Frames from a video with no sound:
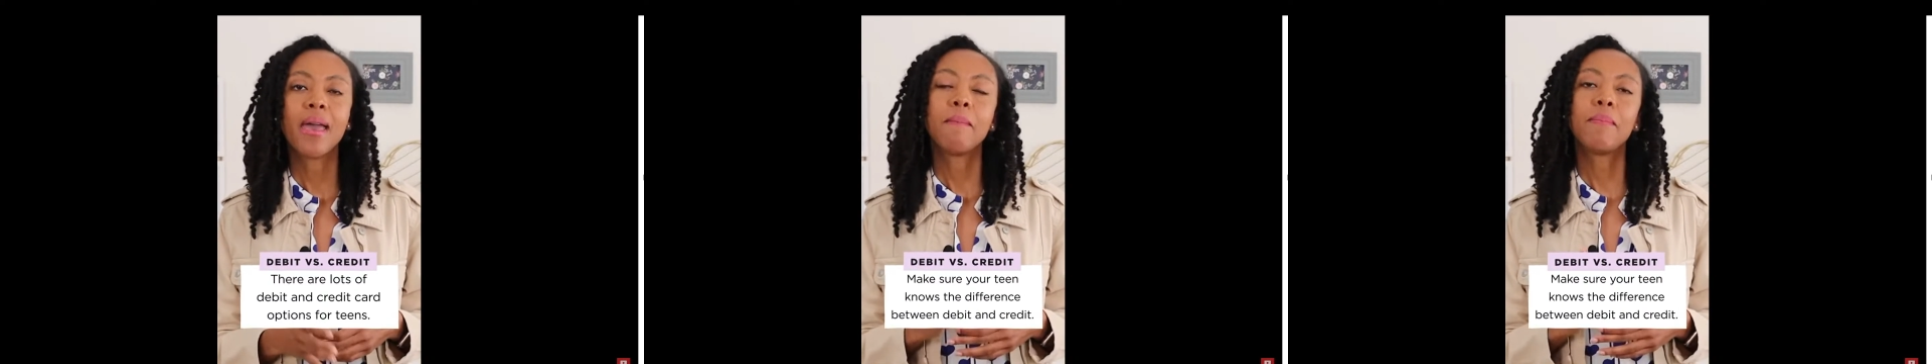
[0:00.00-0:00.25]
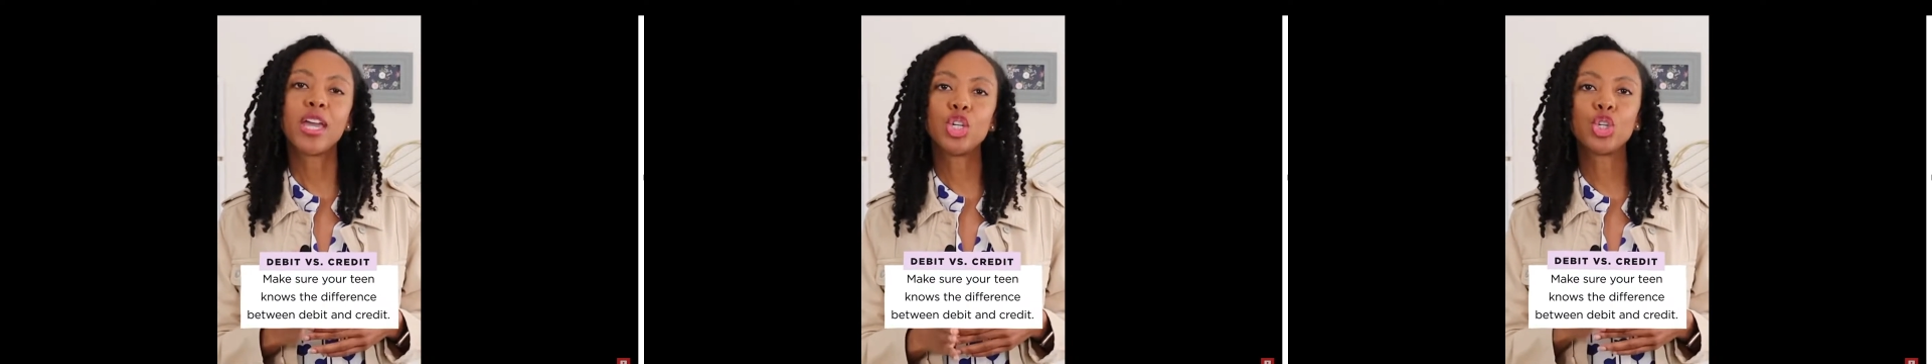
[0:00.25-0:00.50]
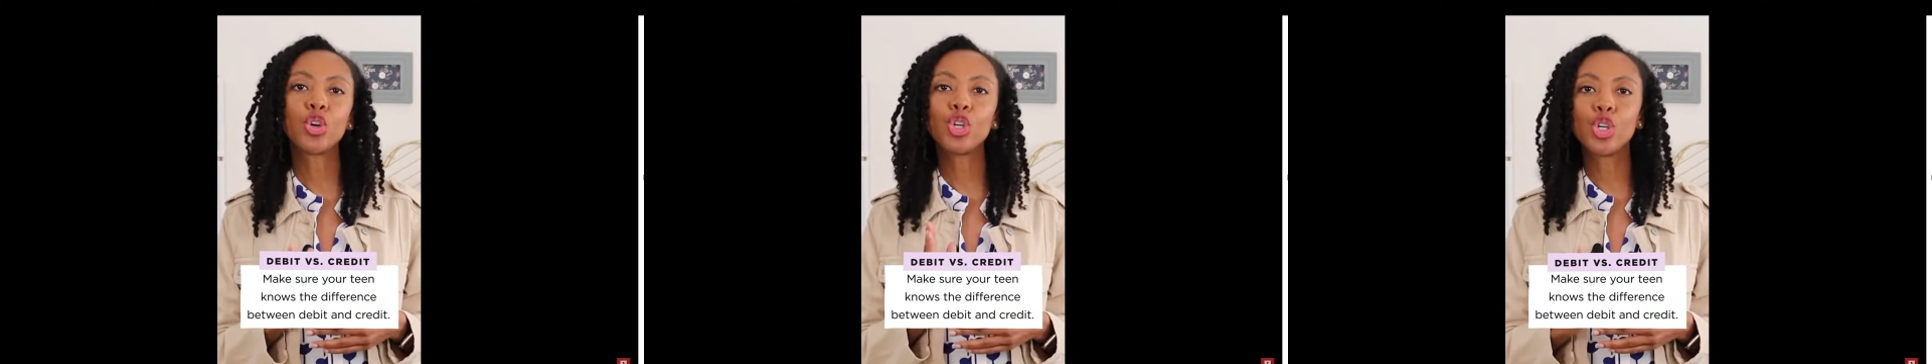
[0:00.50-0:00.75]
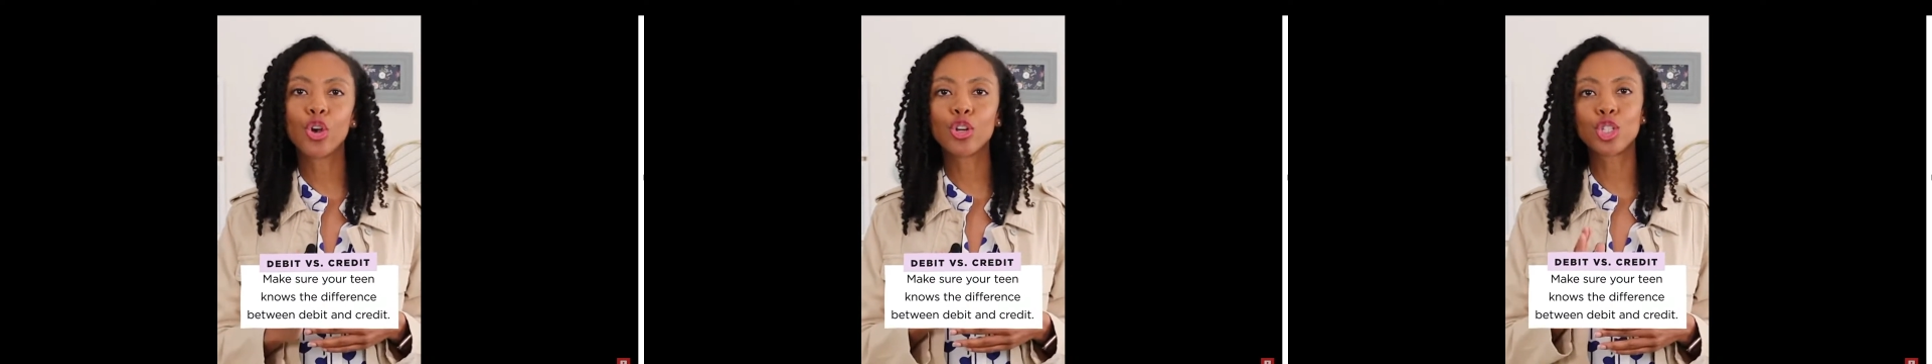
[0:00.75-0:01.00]
make sure
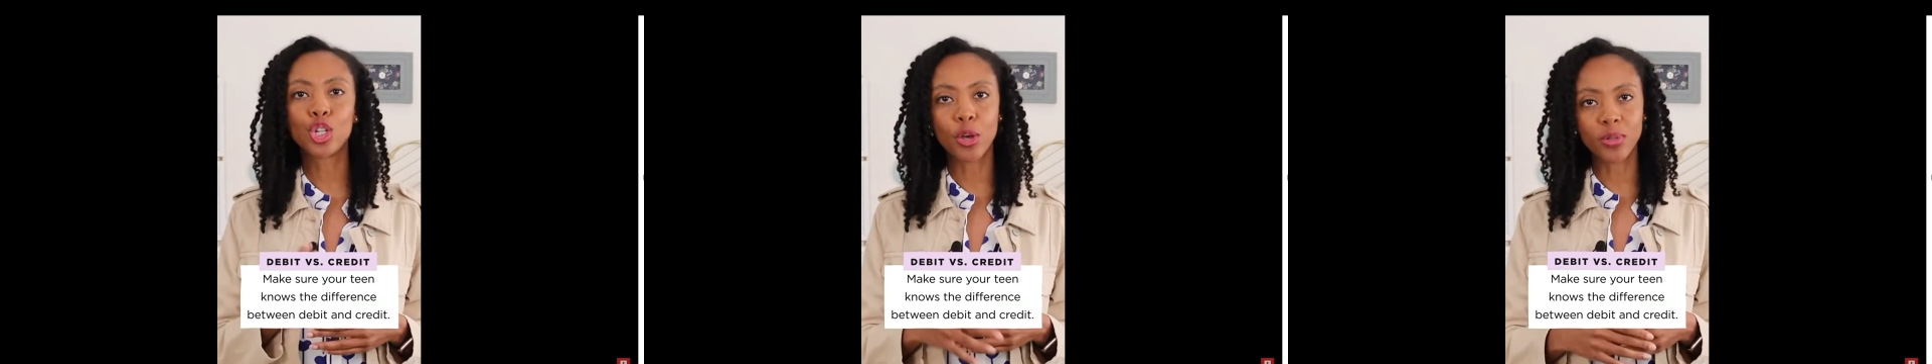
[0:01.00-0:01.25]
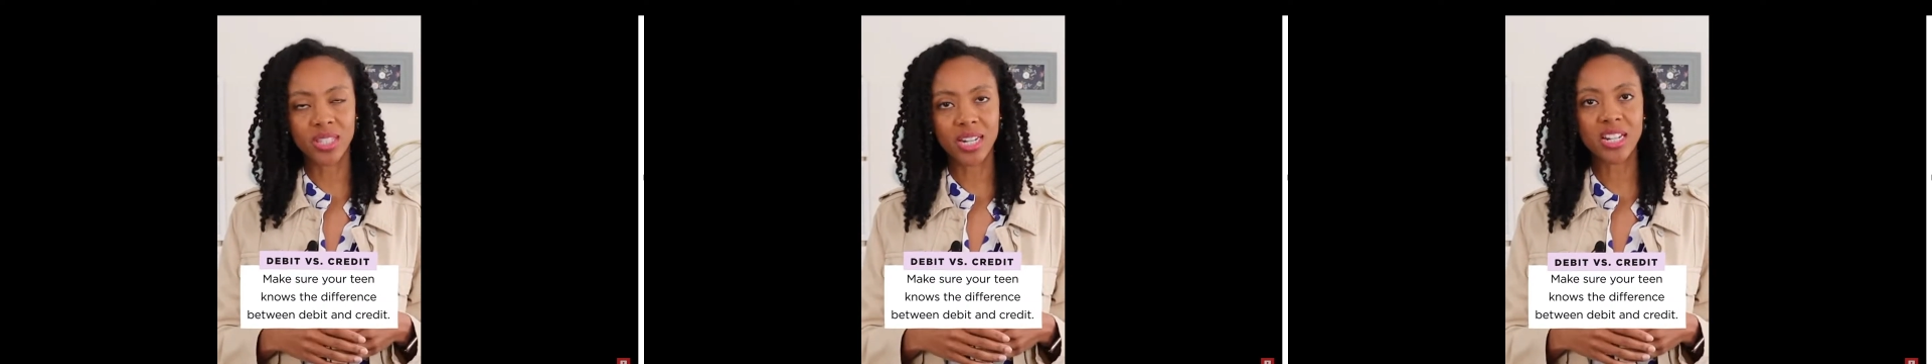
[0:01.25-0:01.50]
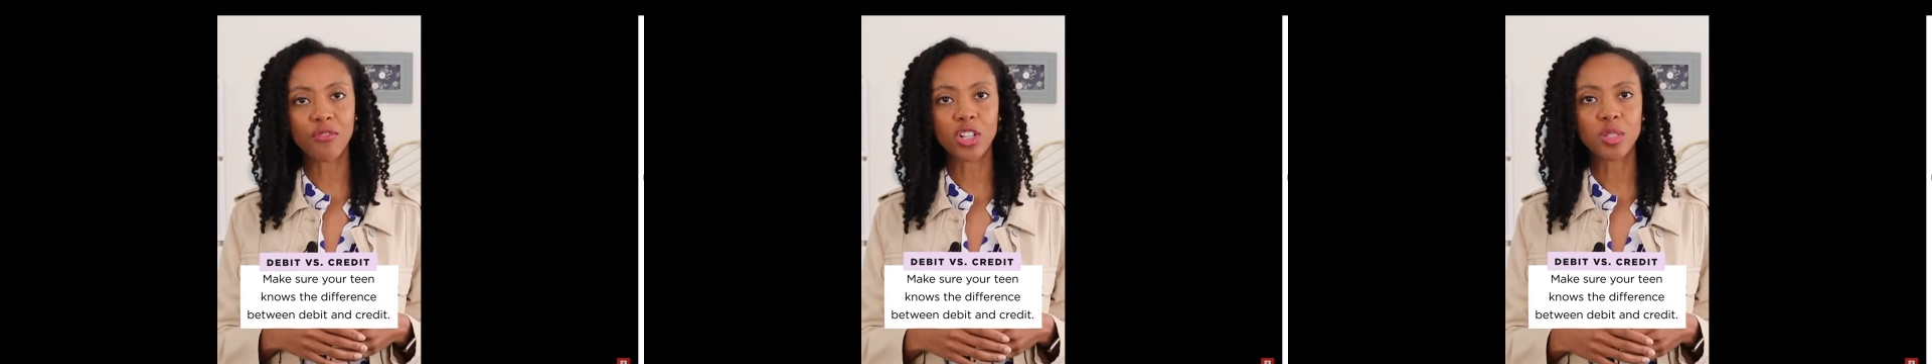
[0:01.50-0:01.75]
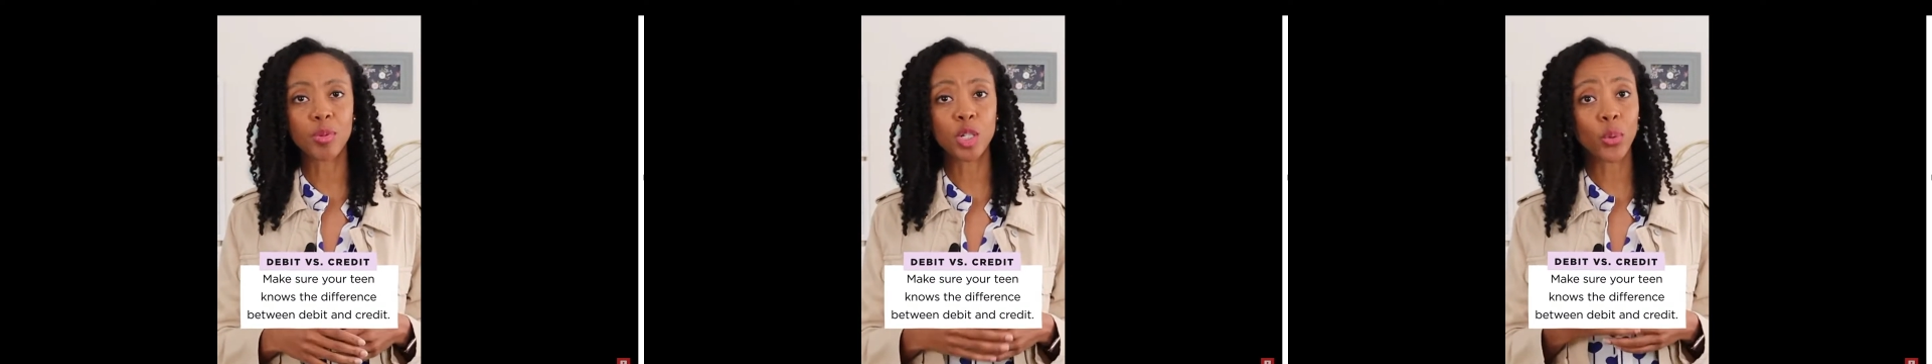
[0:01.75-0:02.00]
yours knows the
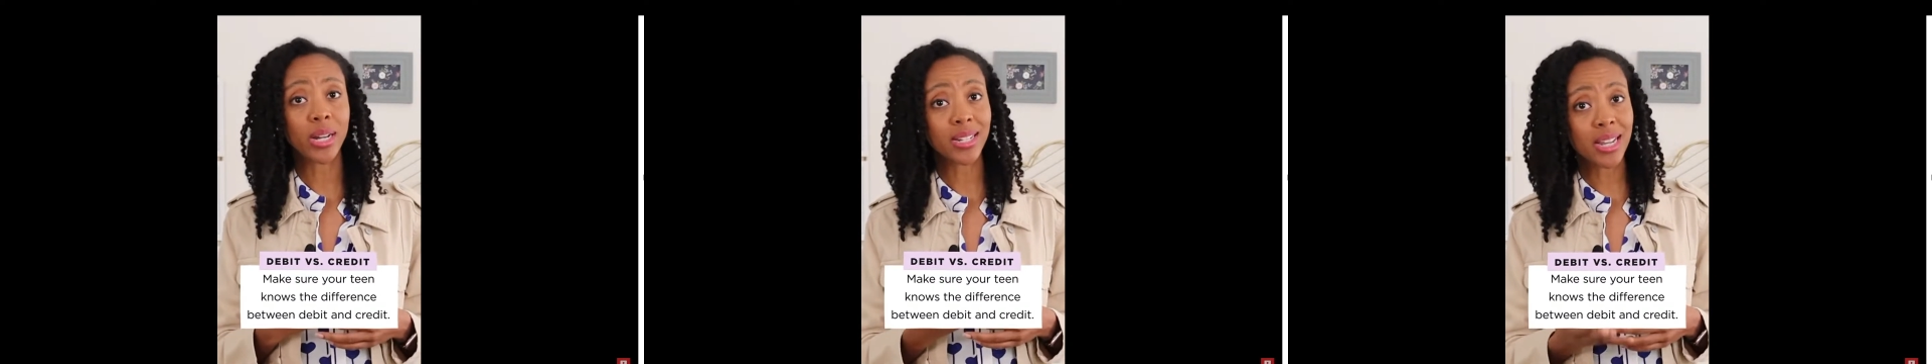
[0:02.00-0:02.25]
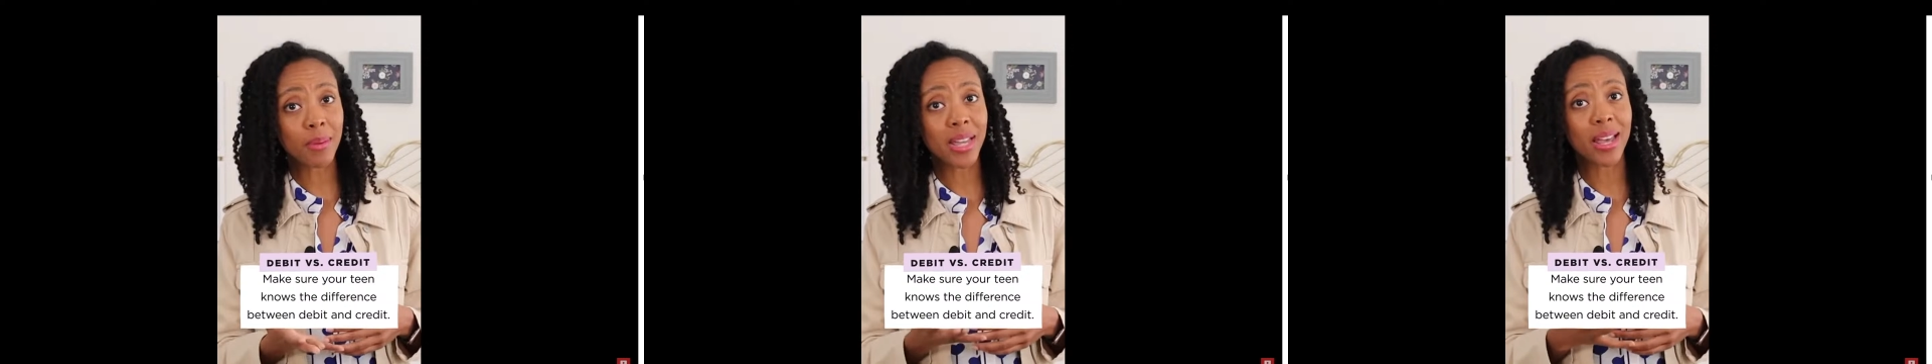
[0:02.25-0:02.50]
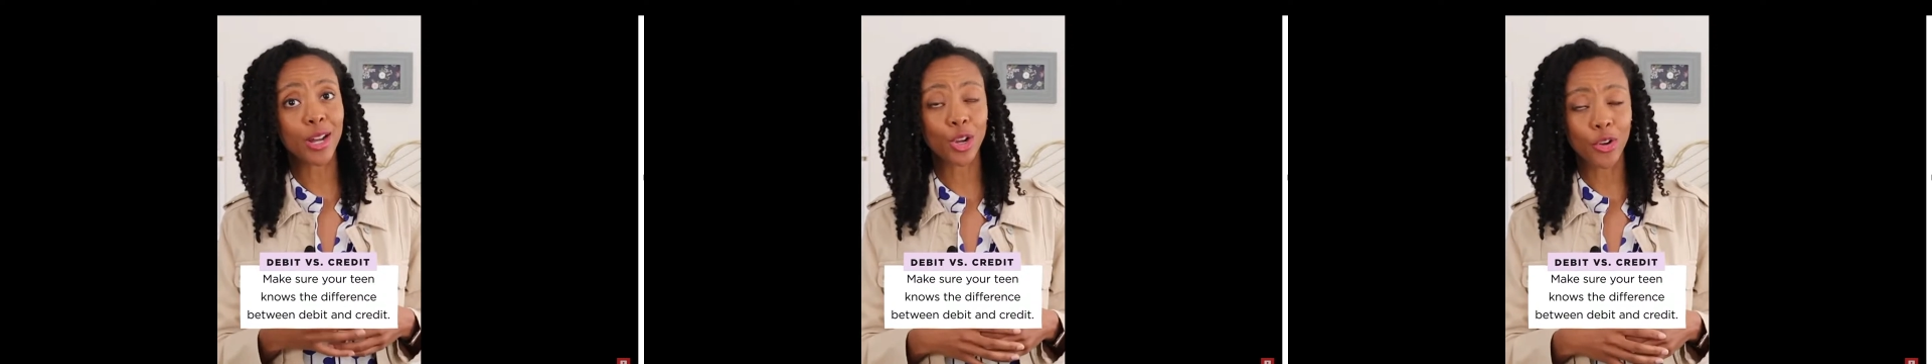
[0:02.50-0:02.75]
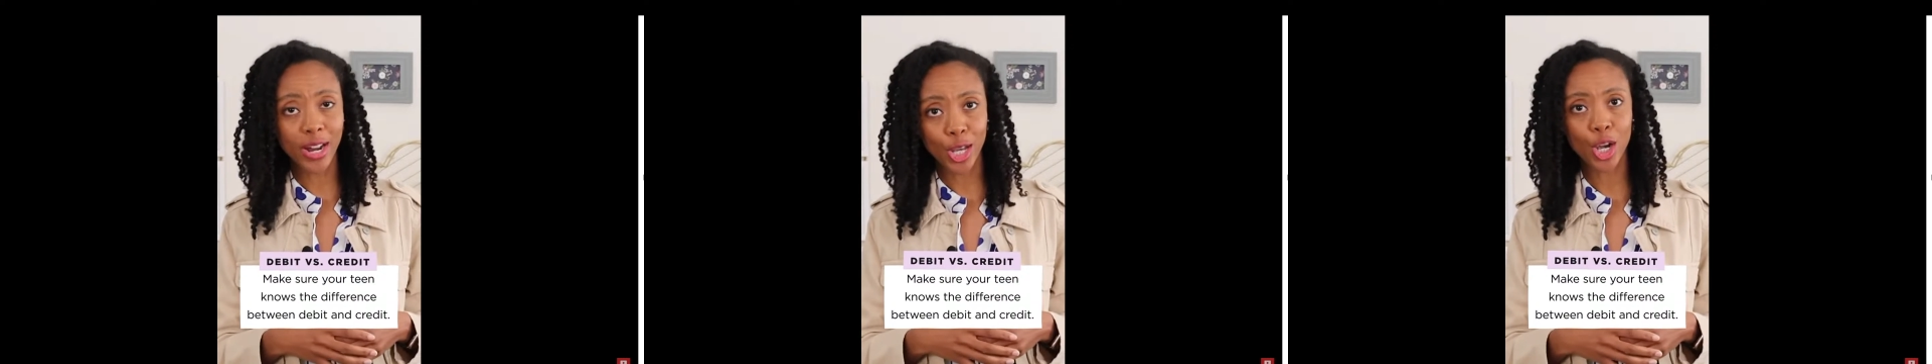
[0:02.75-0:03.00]
difference between a debit and a
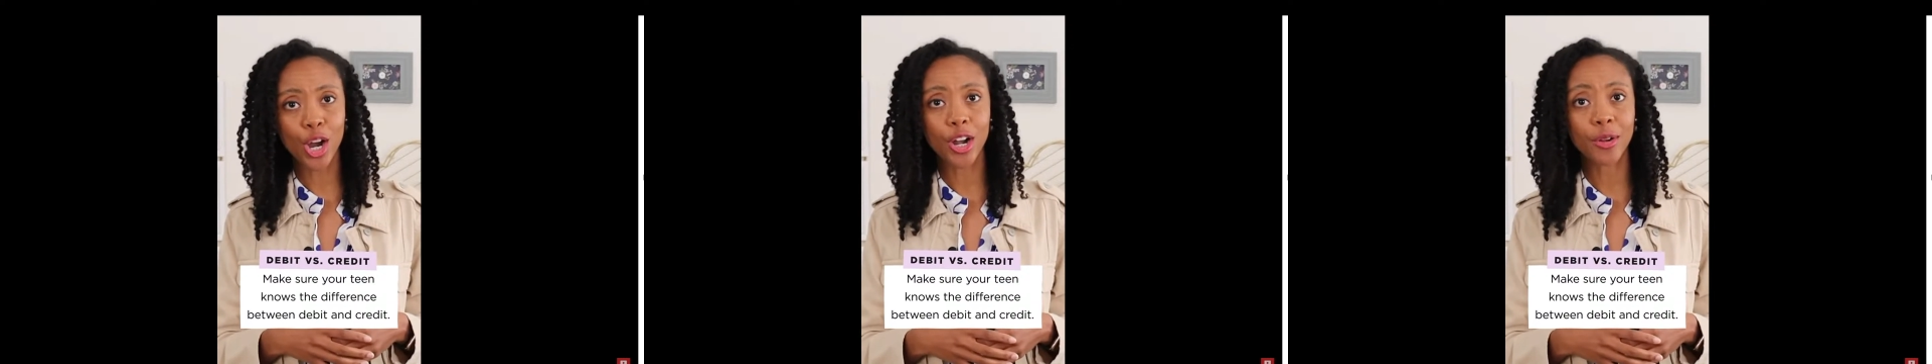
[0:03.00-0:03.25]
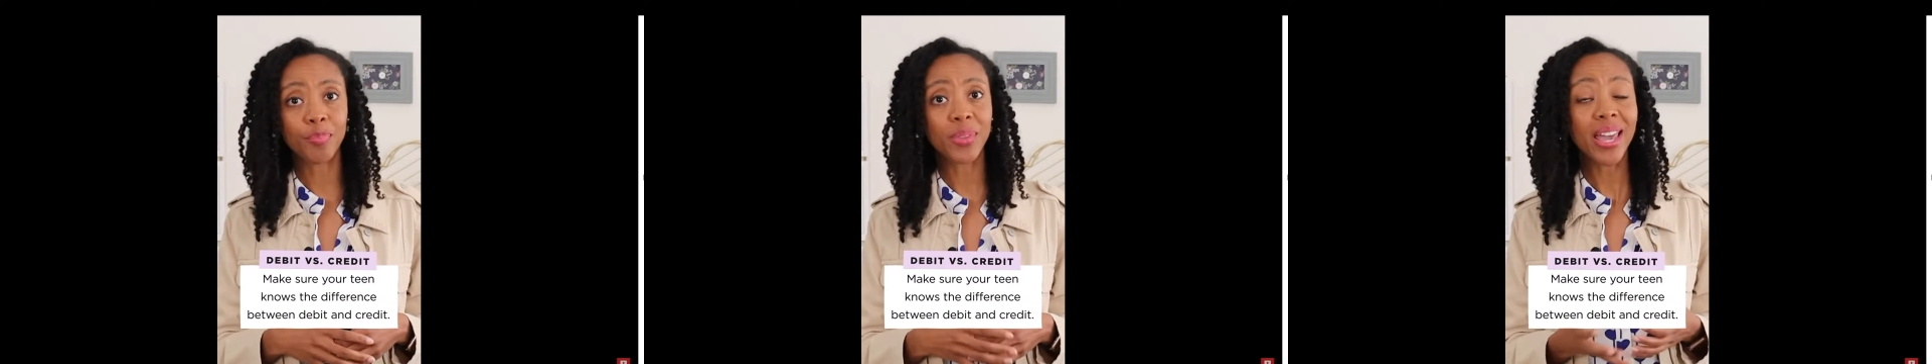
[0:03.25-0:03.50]
credit card